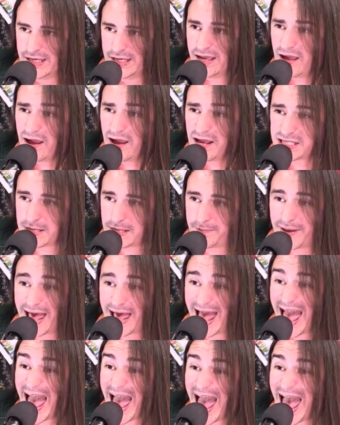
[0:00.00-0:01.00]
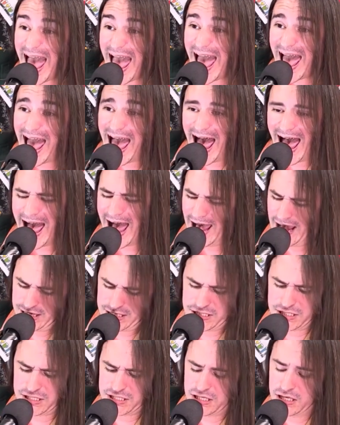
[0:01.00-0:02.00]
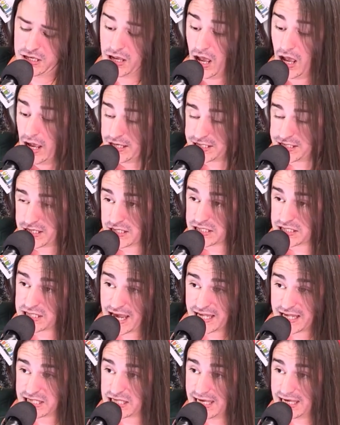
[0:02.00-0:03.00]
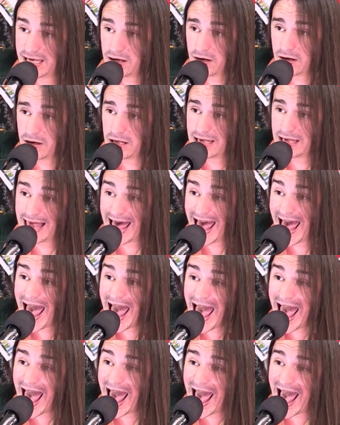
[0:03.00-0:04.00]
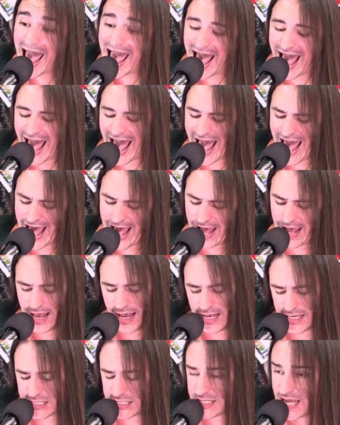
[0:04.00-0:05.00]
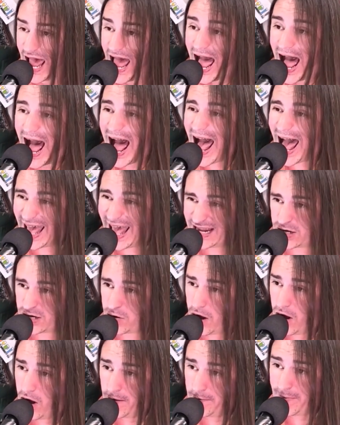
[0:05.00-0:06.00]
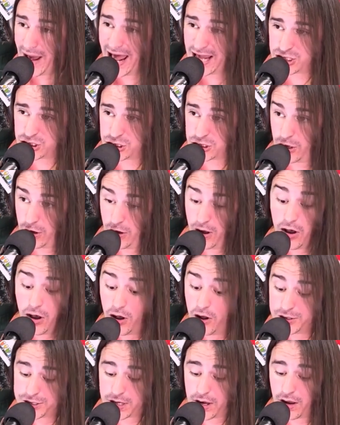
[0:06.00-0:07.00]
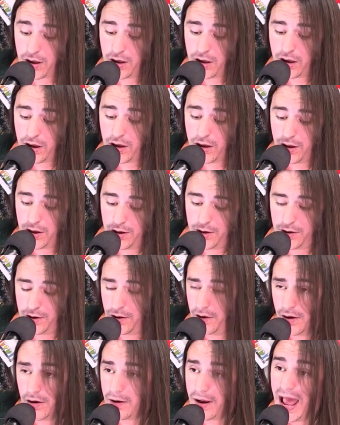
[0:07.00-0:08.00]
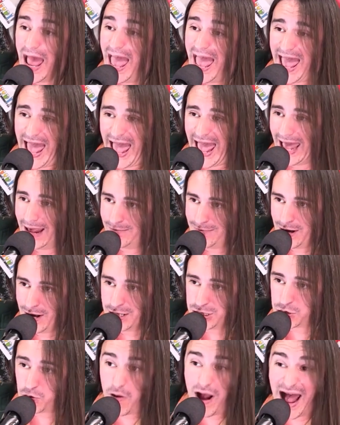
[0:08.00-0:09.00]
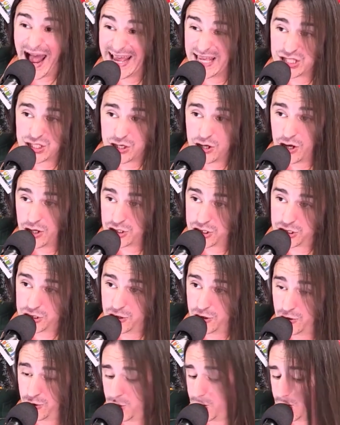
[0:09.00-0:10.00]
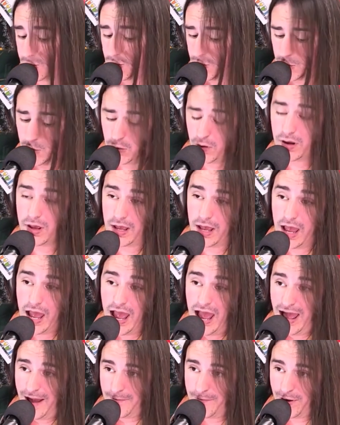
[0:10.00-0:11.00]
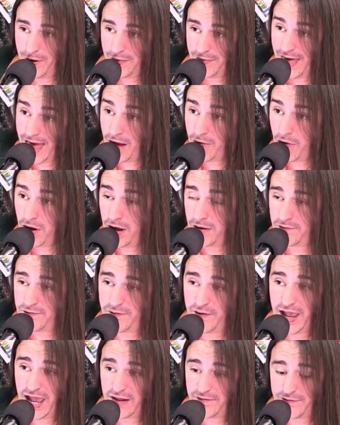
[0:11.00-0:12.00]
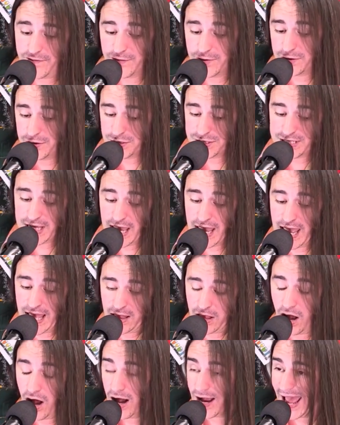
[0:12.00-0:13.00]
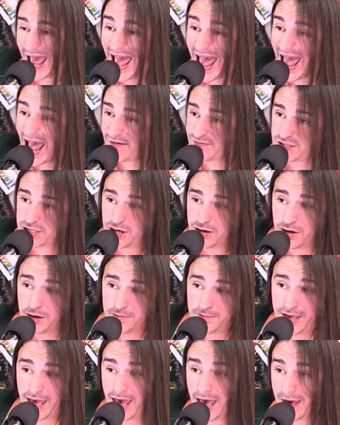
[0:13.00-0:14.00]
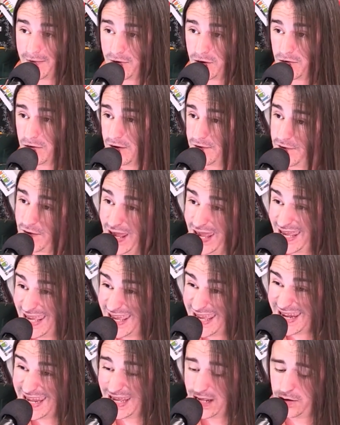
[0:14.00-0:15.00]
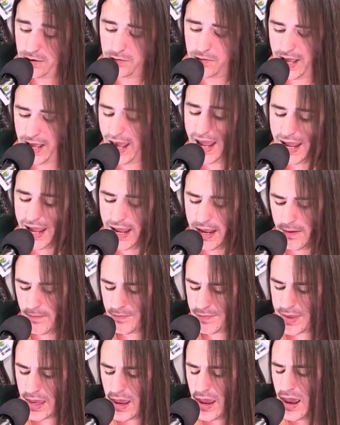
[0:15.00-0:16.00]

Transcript: Years have passed since I've seen her last. I'd grown much older and much wiser too. But then one fateful day, long after her memory faded away,